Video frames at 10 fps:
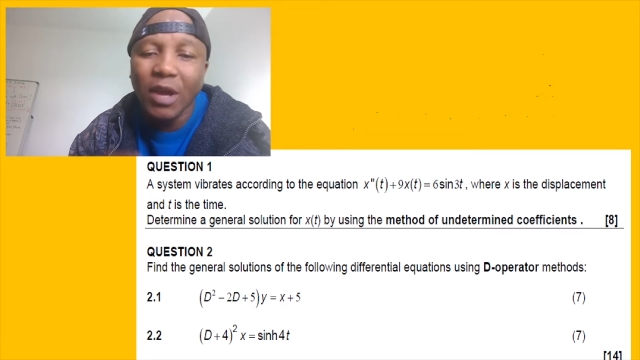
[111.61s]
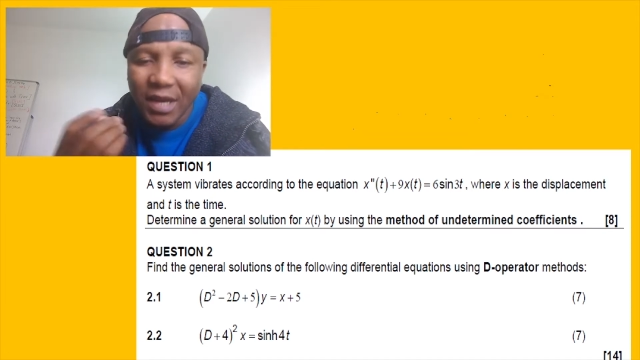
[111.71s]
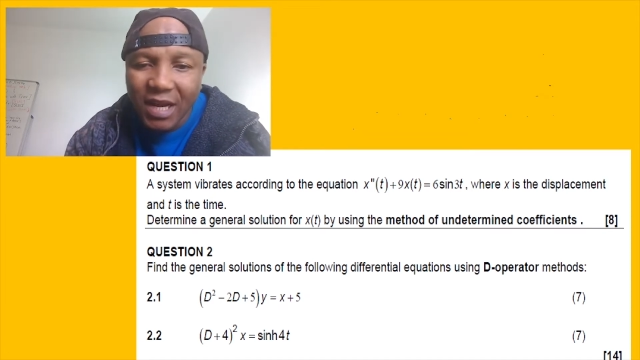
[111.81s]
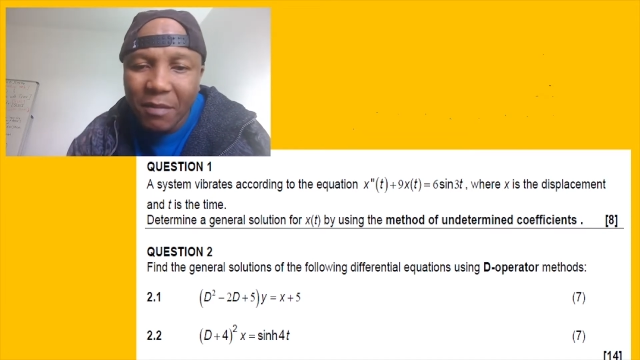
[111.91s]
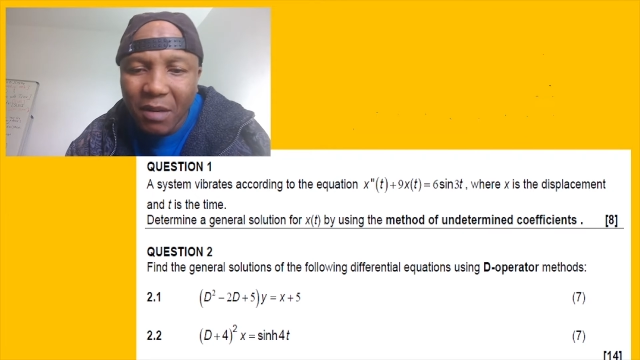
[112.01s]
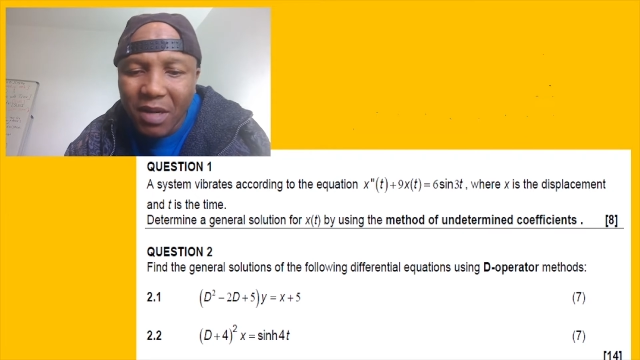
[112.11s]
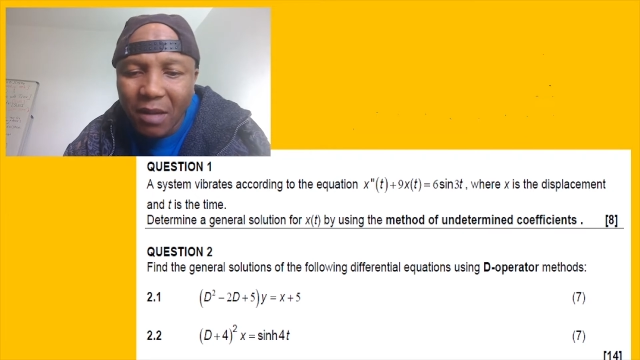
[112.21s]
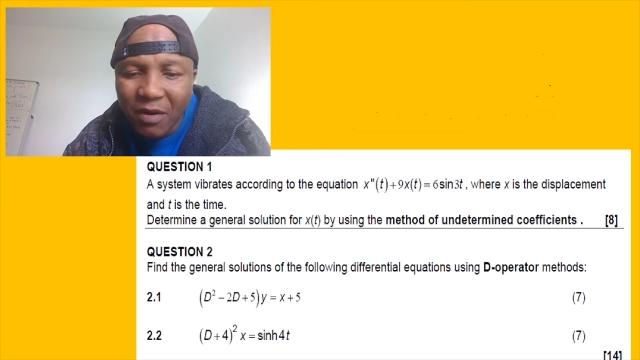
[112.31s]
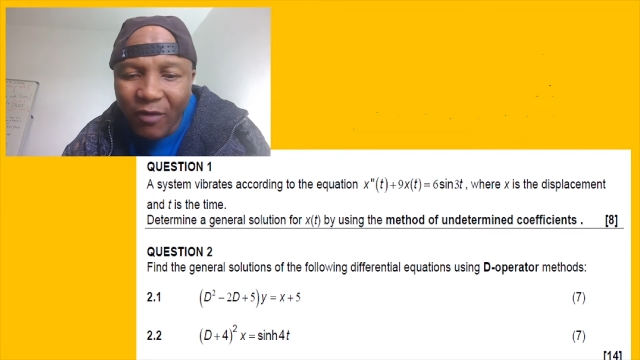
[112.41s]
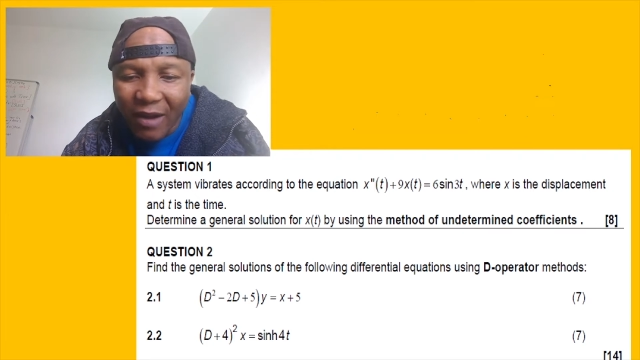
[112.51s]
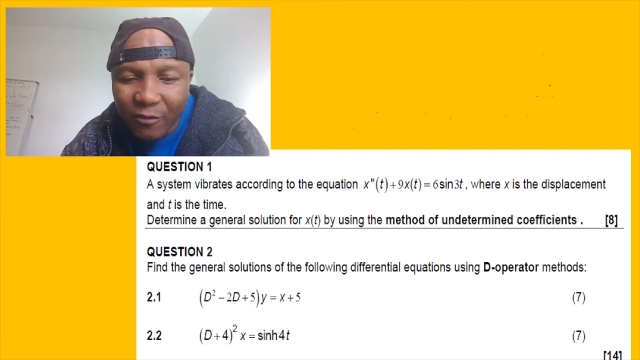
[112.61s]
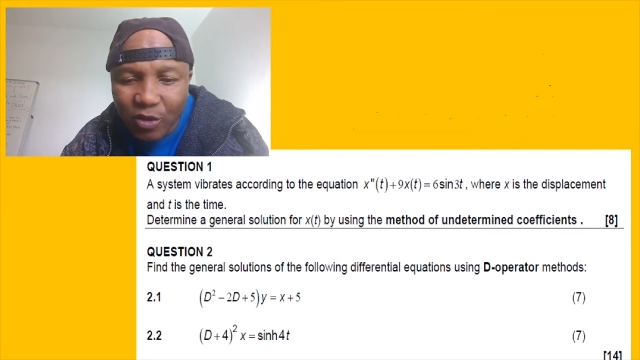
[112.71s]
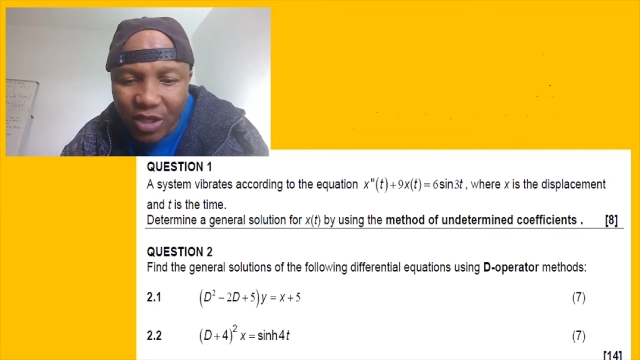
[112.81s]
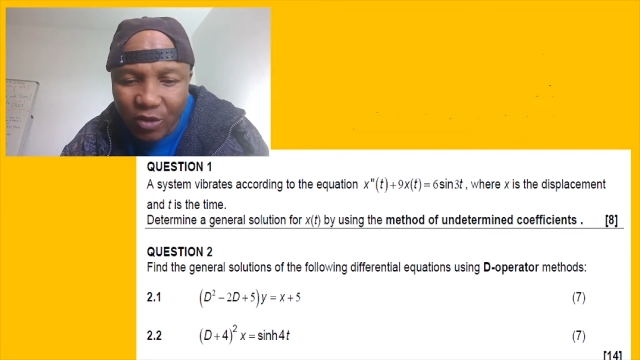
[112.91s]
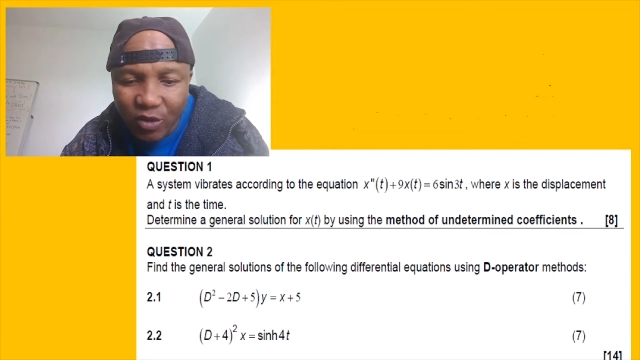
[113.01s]
Okay, let me write
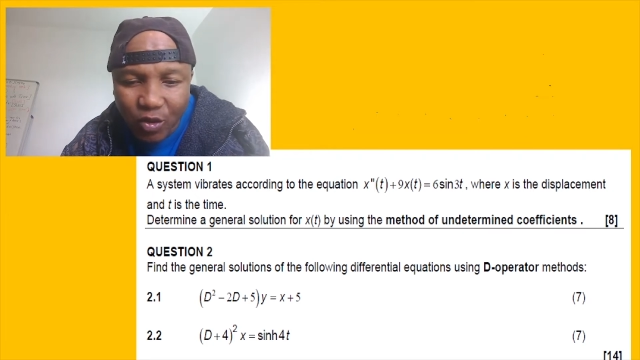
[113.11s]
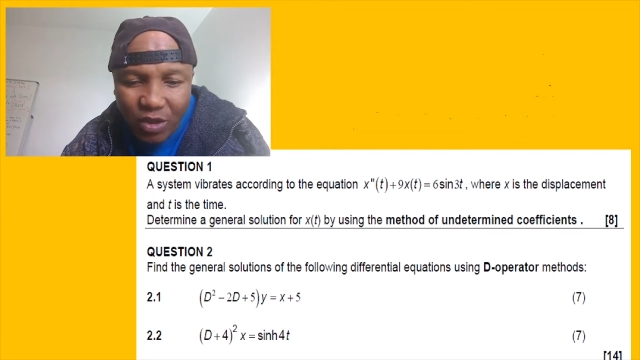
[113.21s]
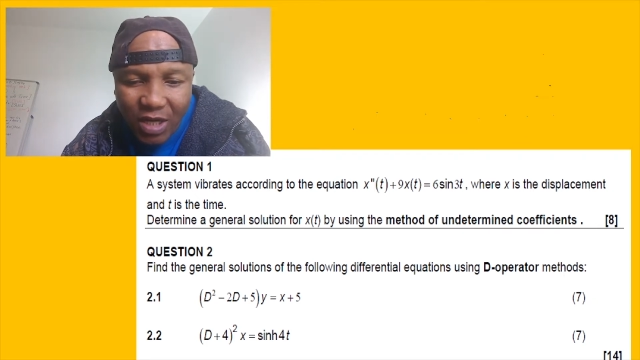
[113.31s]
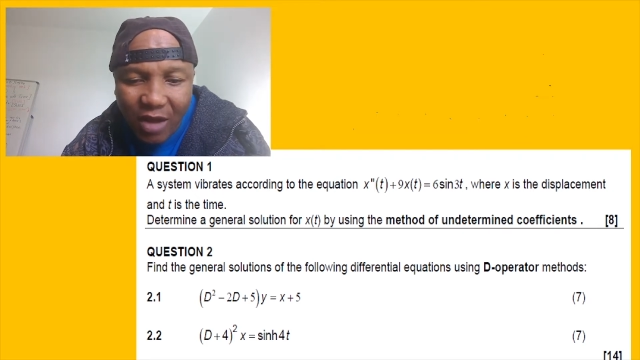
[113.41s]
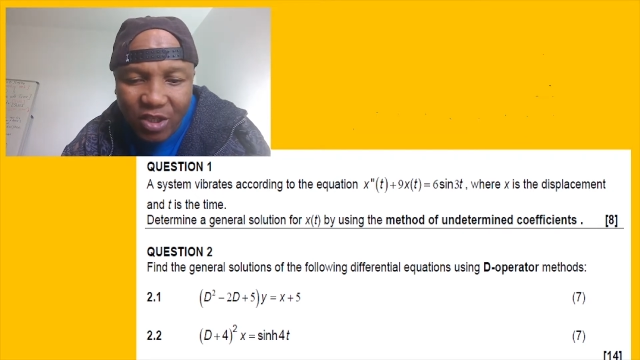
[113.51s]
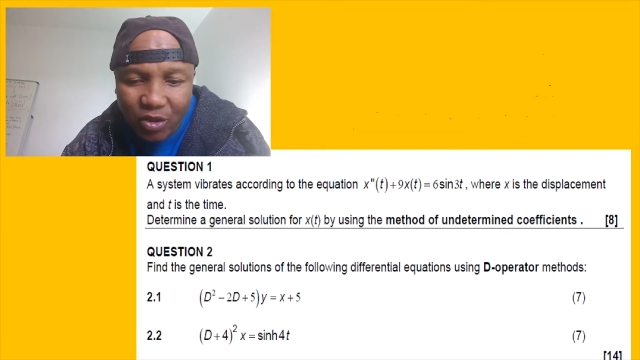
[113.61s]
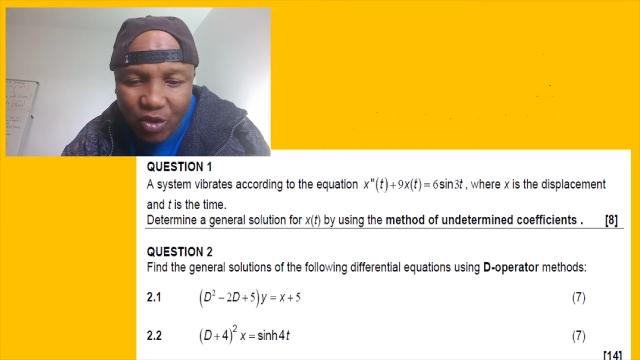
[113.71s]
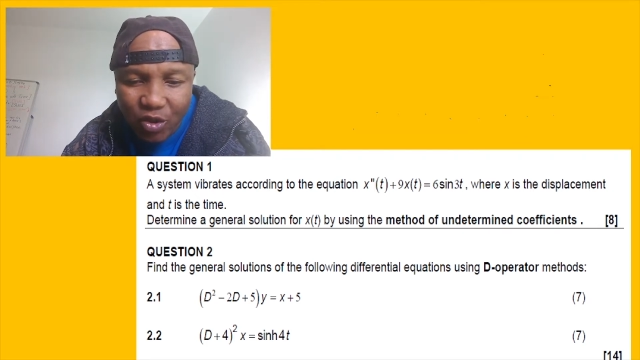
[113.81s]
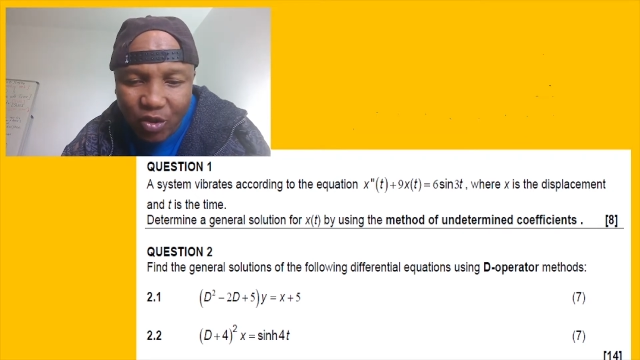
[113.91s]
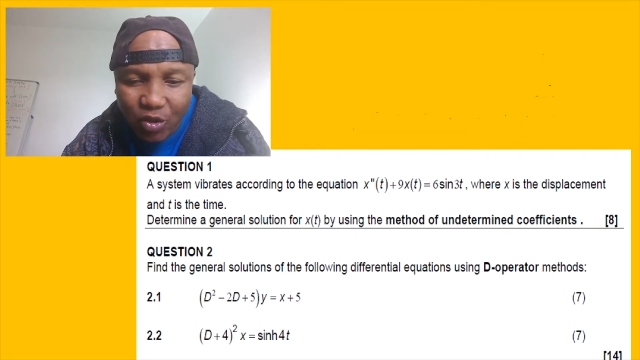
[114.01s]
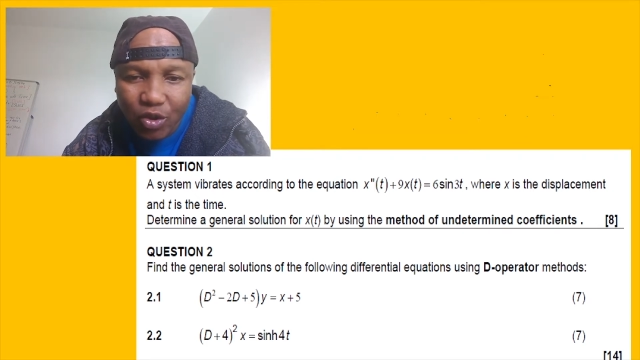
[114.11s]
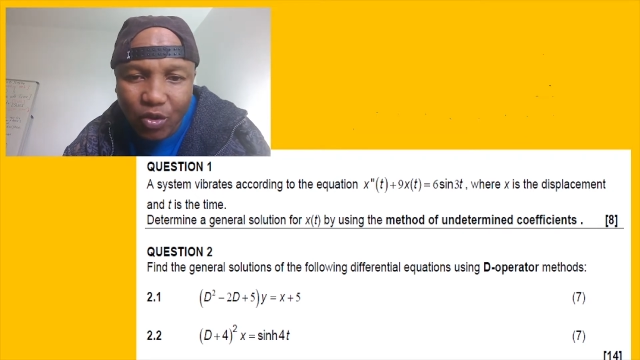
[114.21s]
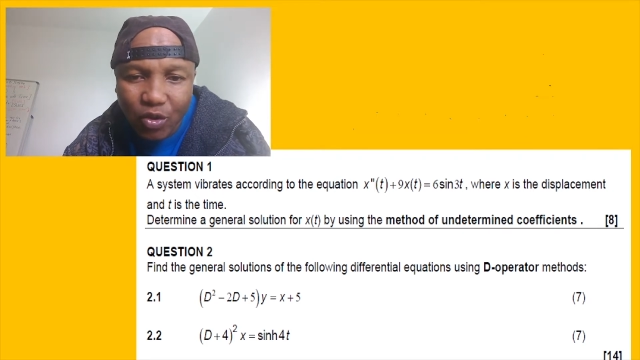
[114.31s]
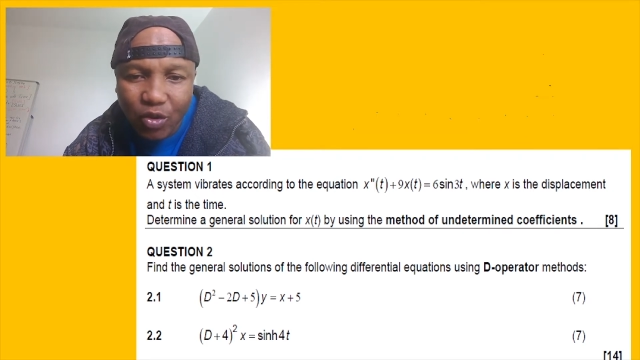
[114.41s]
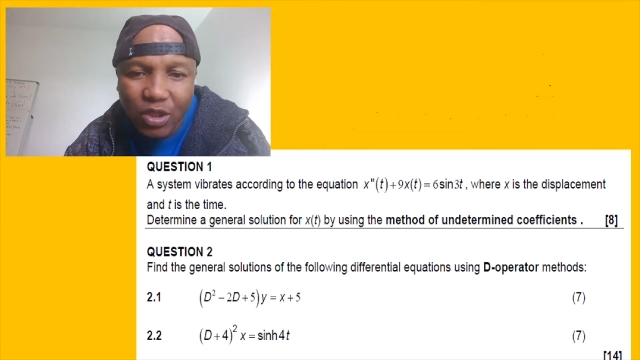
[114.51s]
for you general solution. How the general
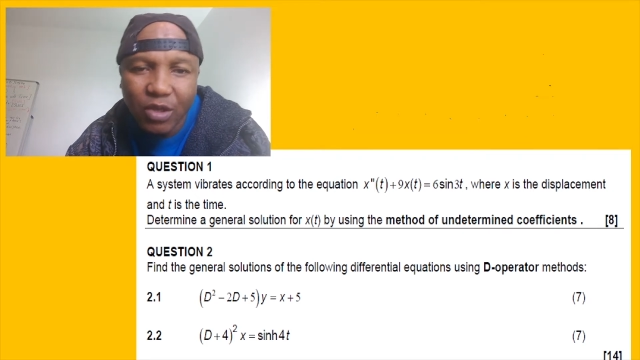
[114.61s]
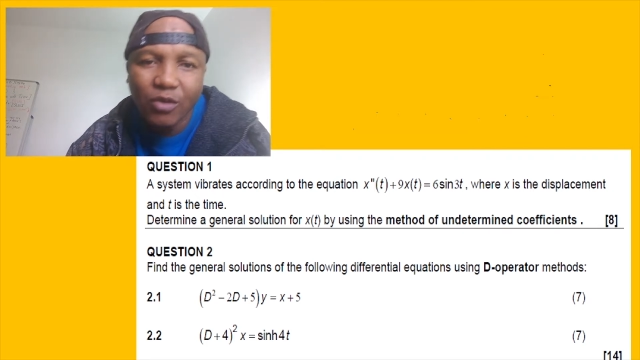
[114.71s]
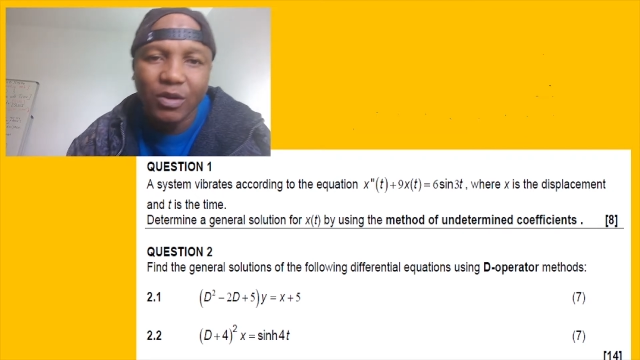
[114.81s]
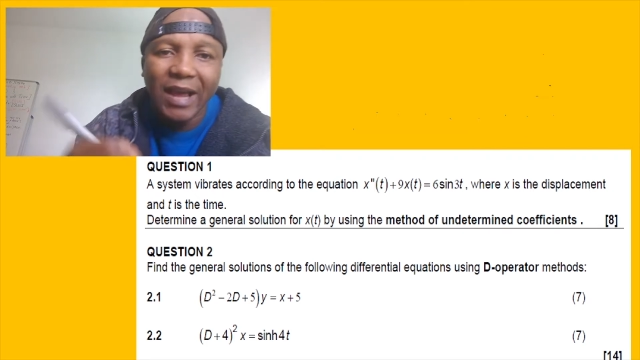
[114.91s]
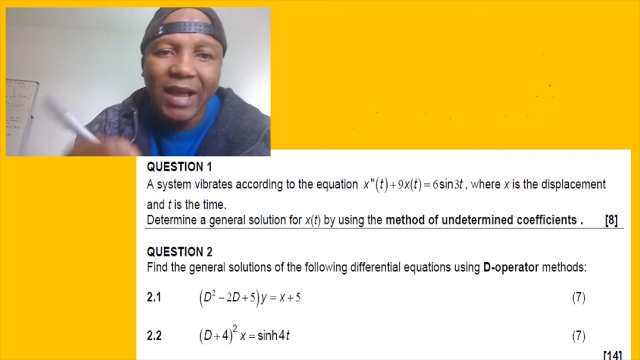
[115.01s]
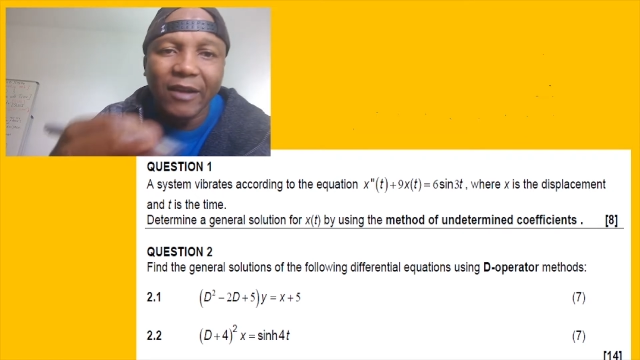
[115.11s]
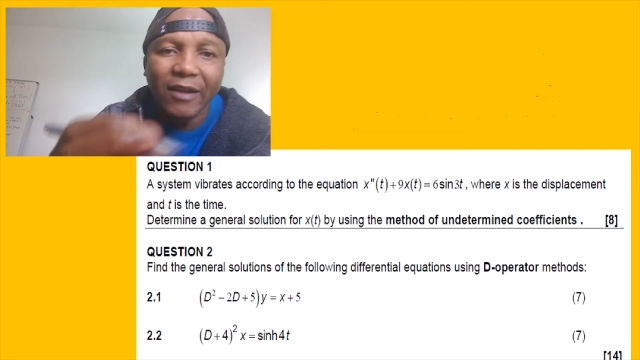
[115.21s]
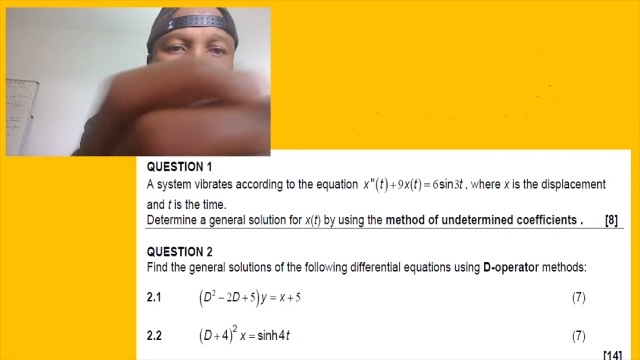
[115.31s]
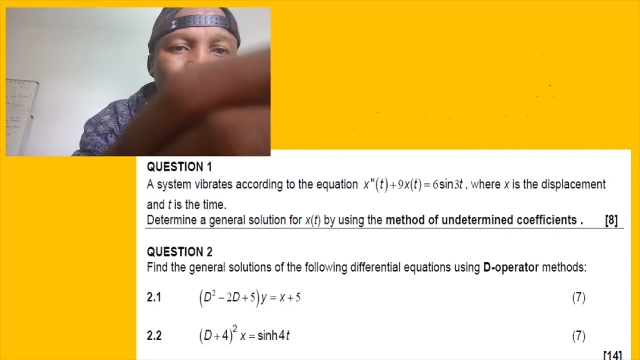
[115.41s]
solution look like? Okay.